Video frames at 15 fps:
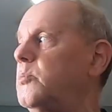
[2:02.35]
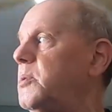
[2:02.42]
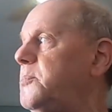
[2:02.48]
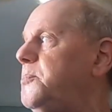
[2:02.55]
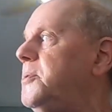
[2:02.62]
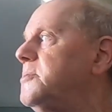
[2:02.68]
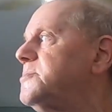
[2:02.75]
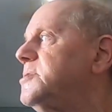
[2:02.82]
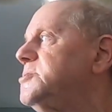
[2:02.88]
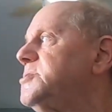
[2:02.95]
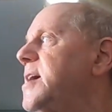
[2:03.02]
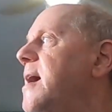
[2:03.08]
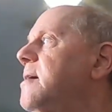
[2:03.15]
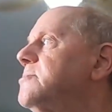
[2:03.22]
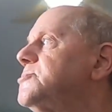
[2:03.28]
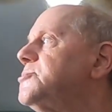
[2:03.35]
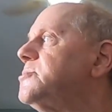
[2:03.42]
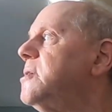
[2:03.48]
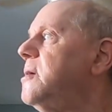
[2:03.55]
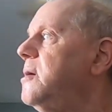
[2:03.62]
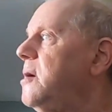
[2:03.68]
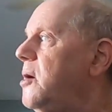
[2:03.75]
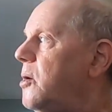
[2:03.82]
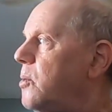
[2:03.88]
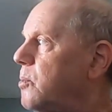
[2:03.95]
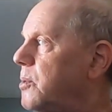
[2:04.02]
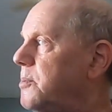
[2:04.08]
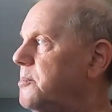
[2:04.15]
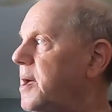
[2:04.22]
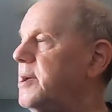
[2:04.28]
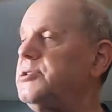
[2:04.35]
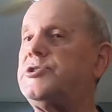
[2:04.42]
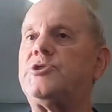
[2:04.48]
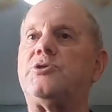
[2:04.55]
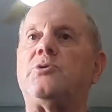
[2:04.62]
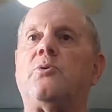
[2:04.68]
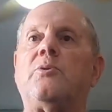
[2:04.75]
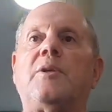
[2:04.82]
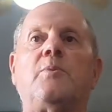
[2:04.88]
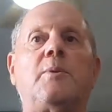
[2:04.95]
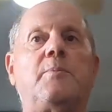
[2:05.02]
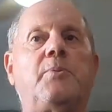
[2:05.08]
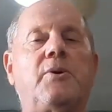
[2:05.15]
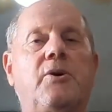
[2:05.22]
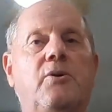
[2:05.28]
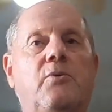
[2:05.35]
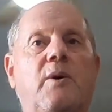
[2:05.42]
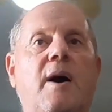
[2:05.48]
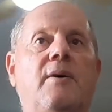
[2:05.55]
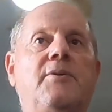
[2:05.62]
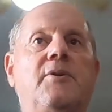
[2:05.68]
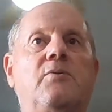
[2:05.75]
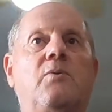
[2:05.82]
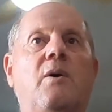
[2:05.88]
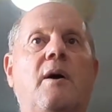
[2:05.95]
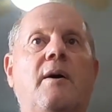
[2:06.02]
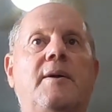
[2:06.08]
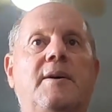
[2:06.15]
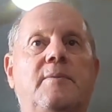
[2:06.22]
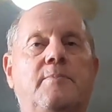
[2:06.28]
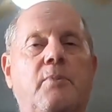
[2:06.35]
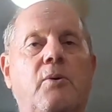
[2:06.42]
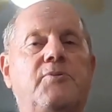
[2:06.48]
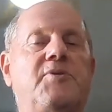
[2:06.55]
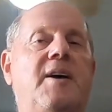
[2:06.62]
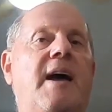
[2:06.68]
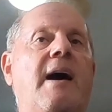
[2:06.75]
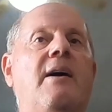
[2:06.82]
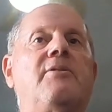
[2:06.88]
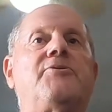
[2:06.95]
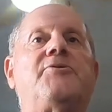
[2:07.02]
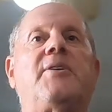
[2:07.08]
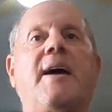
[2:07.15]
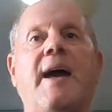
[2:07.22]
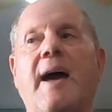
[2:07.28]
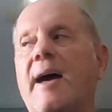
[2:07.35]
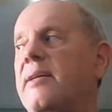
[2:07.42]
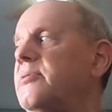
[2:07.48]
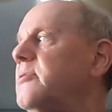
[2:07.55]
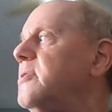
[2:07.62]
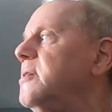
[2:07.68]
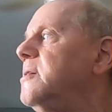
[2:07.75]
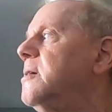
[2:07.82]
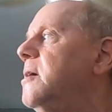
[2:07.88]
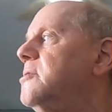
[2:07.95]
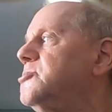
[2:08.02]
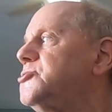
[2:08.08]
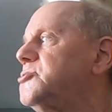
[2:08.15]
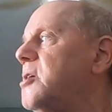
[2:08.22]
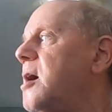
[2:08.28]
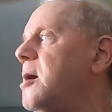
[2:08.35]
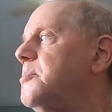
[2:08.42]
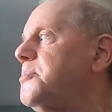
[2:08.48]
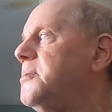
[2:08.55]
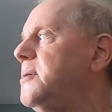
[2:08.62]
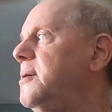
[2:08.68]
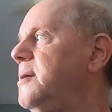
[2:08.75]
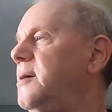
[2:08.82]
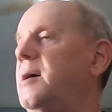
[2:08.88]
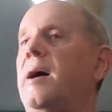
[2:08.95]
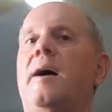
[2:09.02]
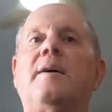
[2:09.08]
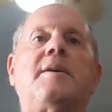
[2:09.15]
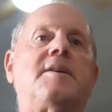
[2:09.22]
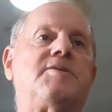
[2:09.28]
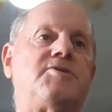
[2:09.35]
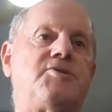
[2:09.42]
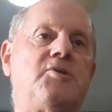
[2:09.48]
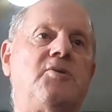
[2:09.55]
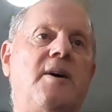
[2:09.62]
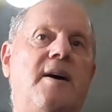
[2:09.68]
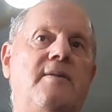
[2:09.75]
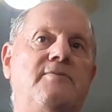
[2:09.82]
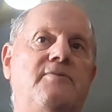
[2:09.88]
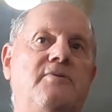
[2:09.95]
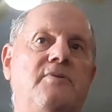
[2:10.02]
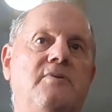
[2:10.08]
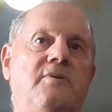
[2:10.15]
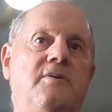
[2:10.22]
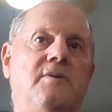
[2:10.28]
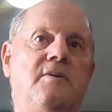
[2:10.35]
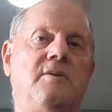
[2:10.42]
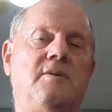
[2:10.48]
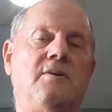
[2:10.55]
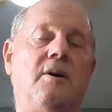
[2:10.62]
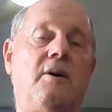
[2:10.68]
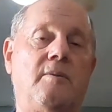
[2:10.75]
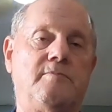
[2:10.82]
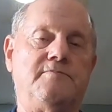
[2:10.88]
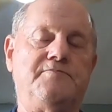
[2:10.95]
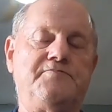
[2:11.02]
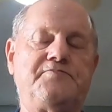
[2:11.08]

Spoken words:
When we built this house, we made sure that we put a grounding rod in both the house and the shop, and I still have hum.